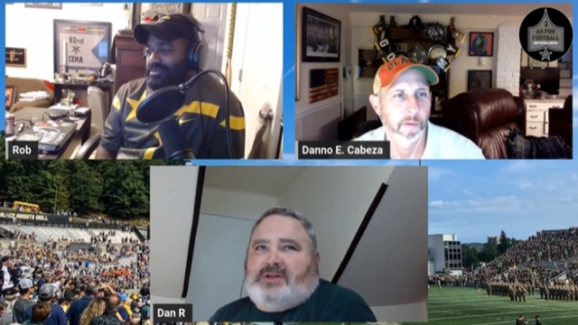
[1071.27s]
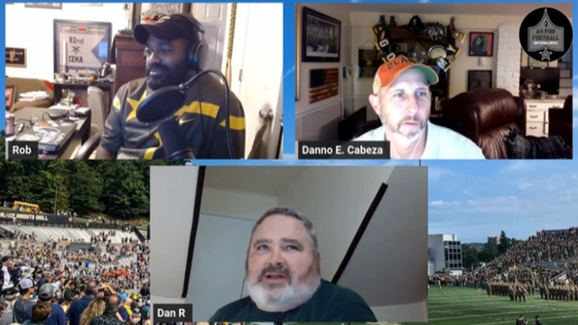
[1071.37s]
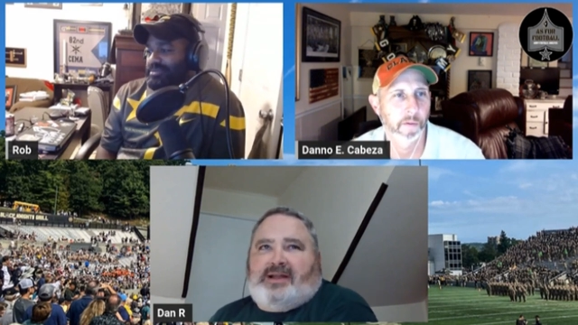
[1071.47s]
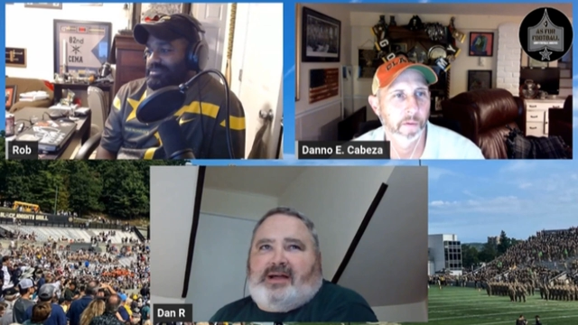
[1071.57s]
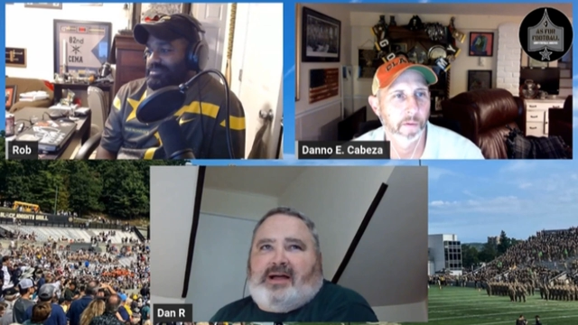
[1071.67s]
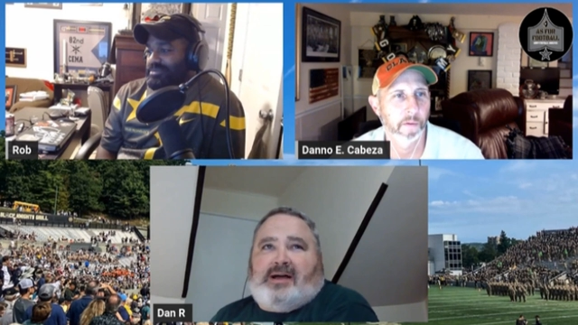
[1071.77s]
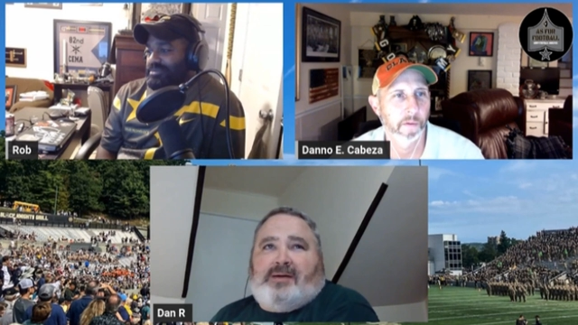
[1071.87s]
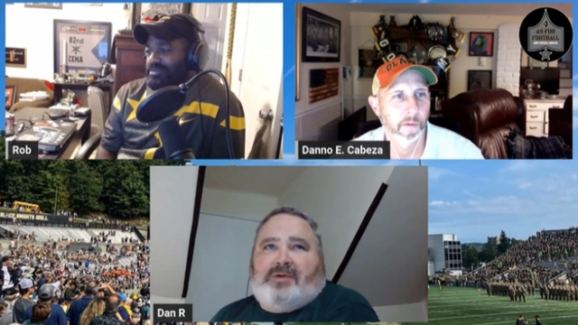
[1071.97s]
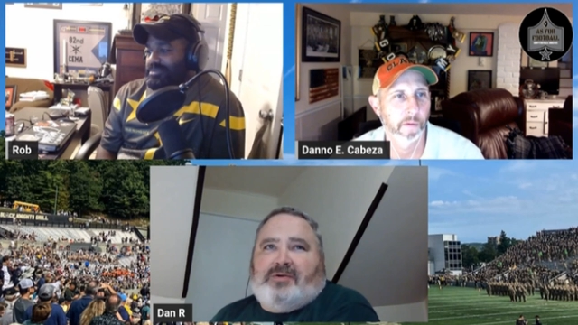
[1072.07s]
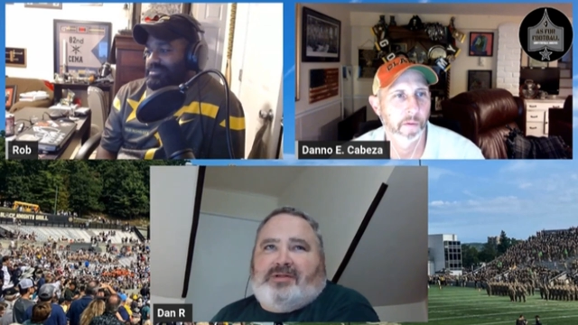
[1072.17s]
Speaker 1: looking at, I,
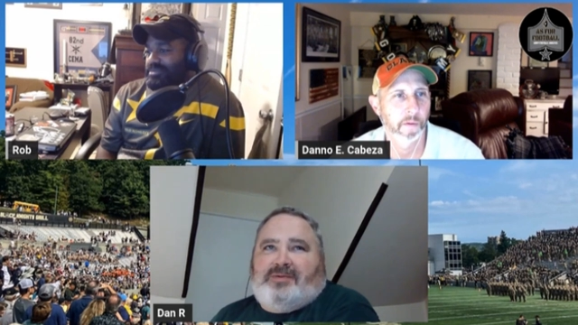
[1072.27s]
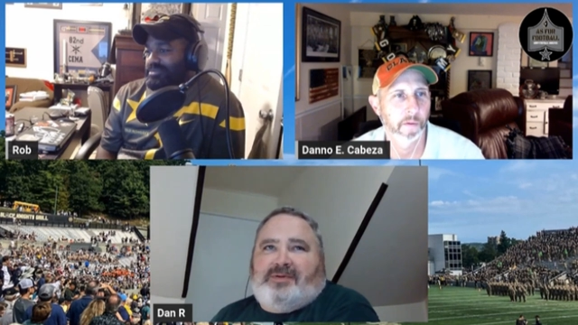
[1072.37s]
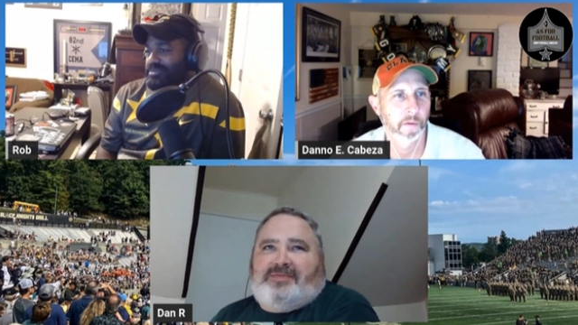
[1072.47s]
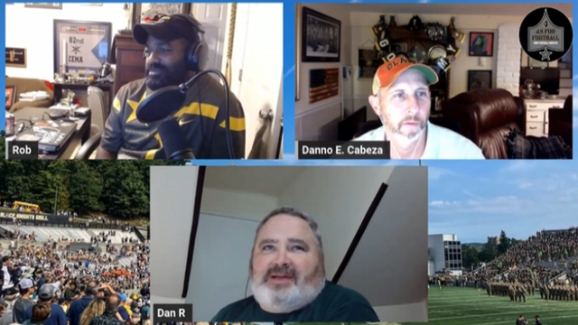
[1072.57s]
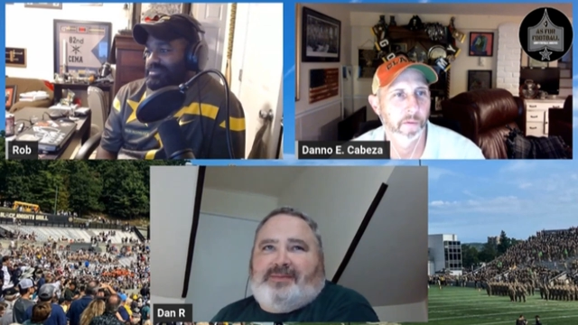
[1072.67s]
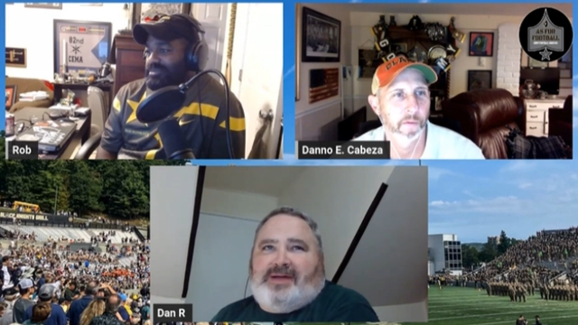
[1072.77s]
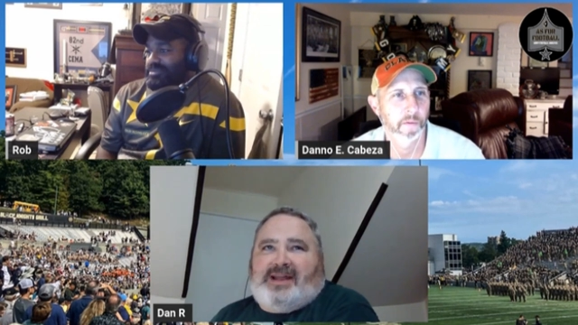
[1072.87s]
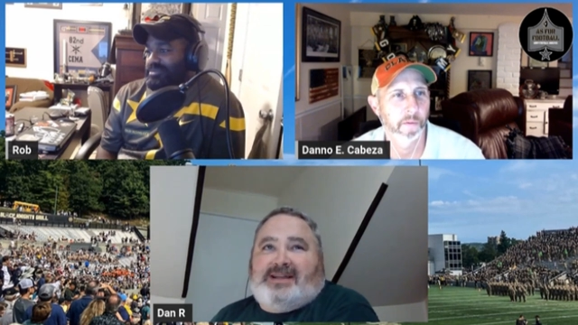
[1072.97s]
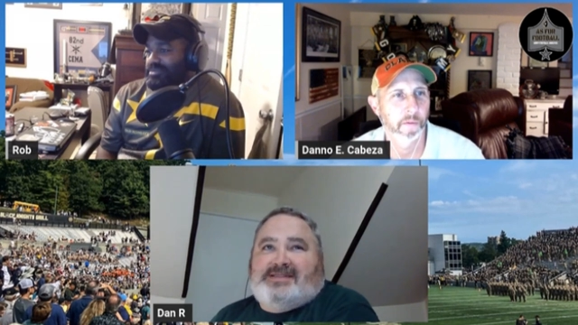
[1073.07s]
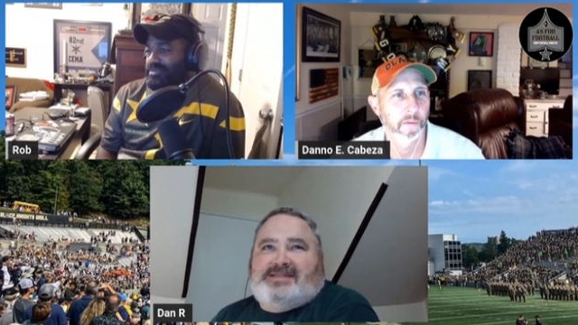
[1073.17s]
am an Oklahoma fan,
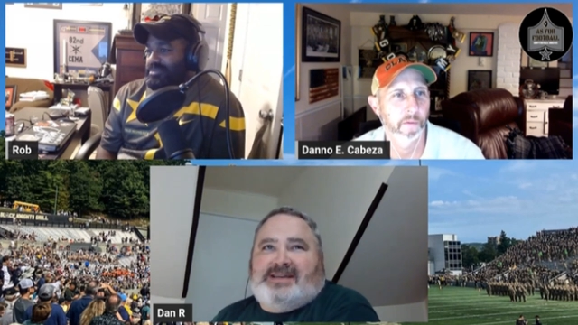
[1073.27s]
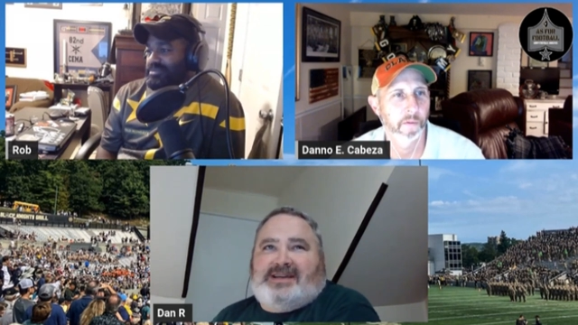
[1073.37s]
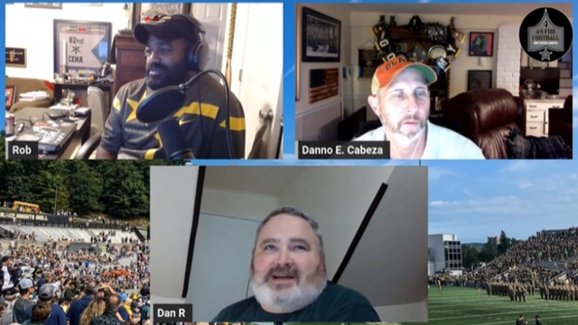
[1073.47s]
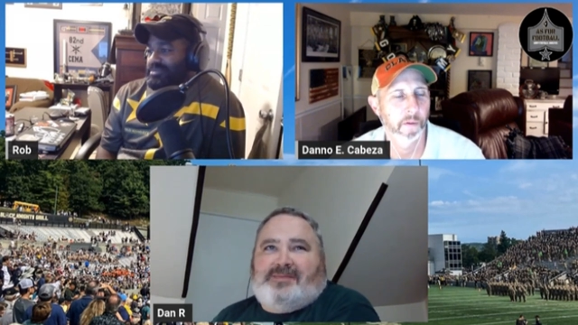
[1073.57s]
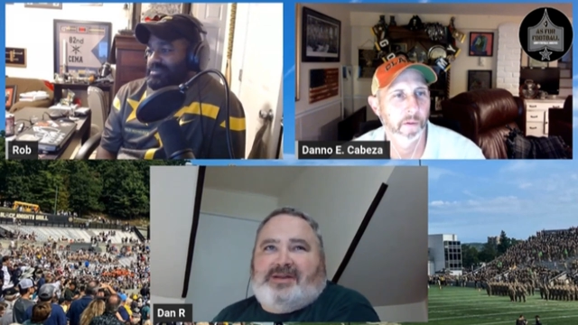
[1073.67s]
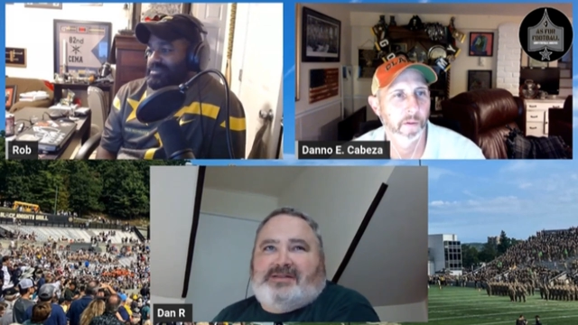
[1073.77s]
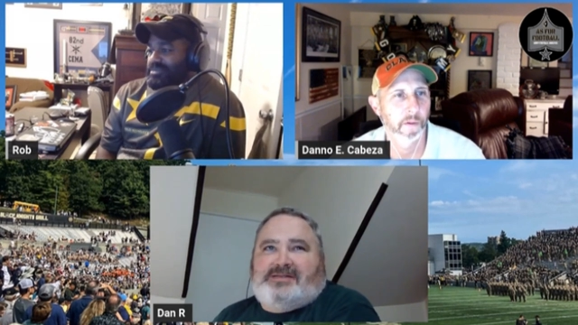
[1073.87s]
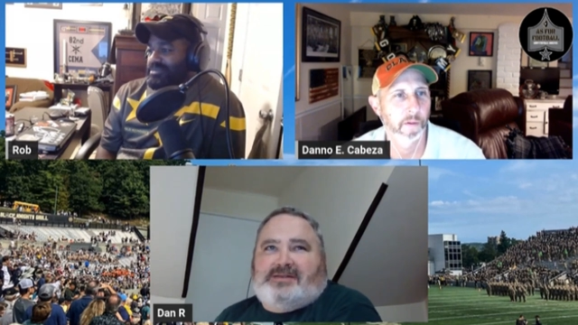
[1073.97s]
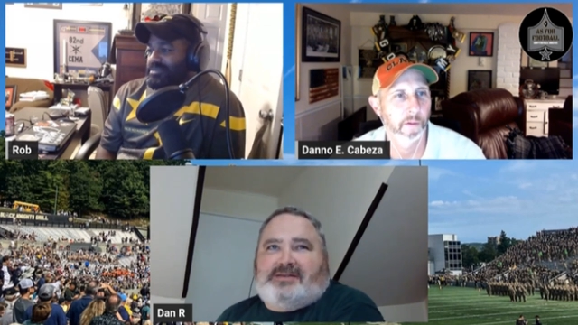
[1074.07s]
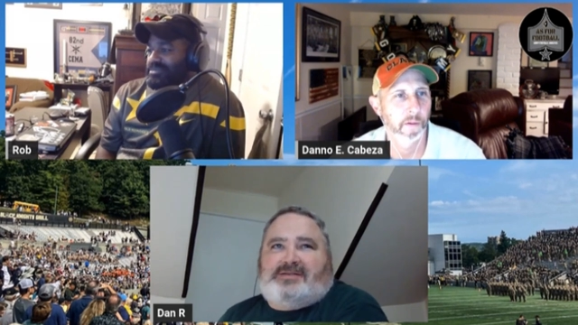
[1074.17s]
man. I didn't see it coming
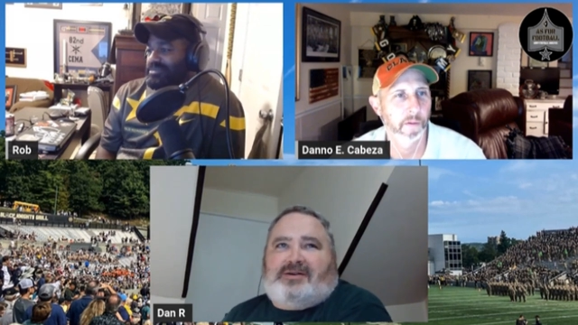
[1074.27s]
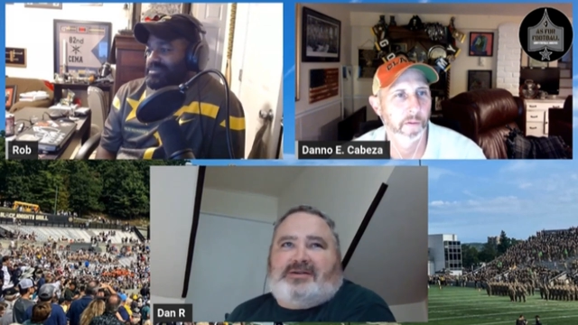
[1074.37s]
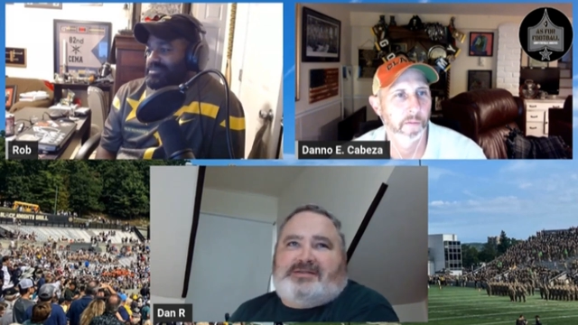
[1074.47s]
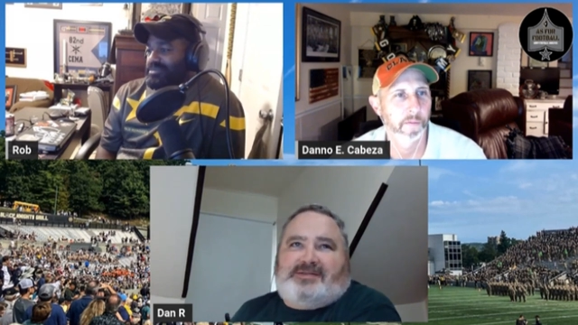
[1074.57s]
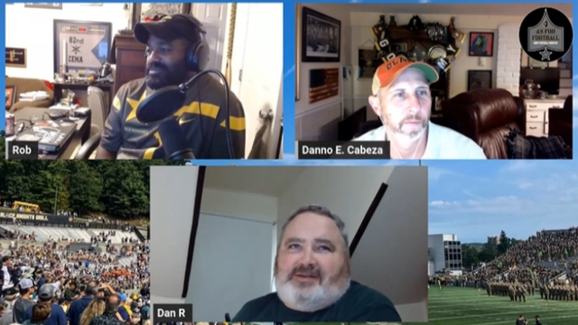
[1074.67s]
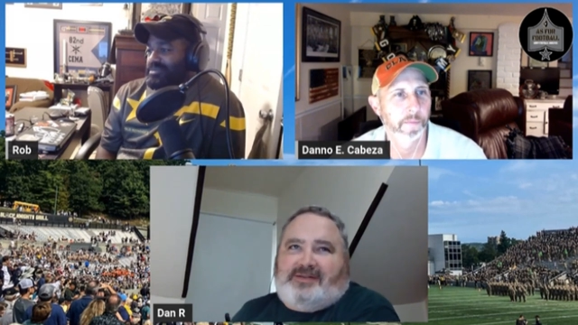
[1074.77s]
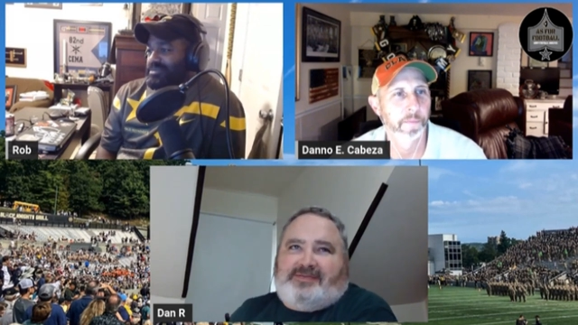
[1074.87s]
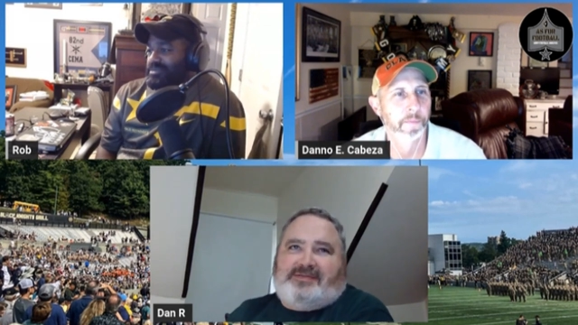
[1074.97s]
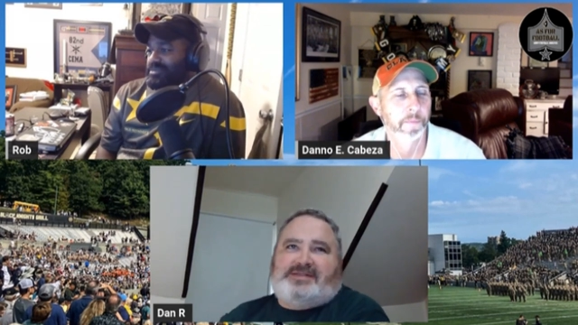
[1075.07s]
until the talk started mm-hmm.